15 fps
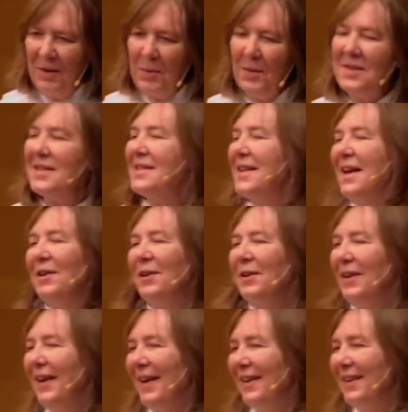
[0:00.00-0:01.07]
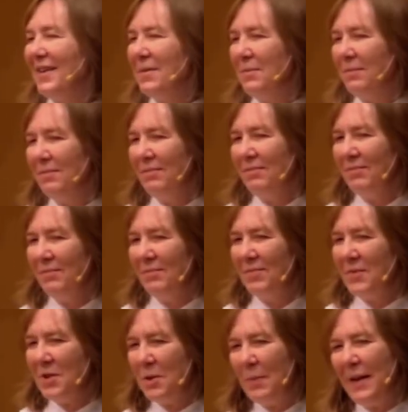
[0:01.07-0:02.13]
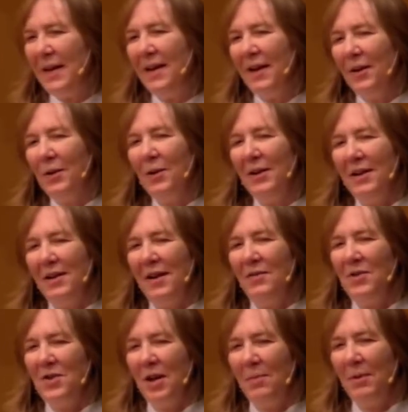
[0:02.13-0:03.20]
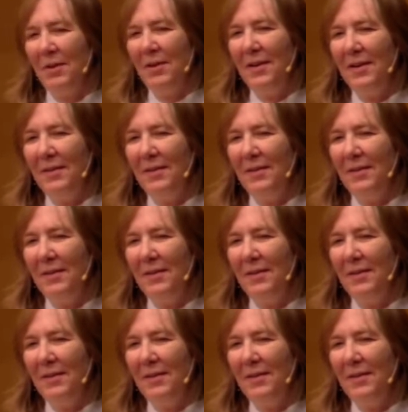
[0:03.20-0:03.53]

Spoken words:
What does that look like, to be a good enough shepherd?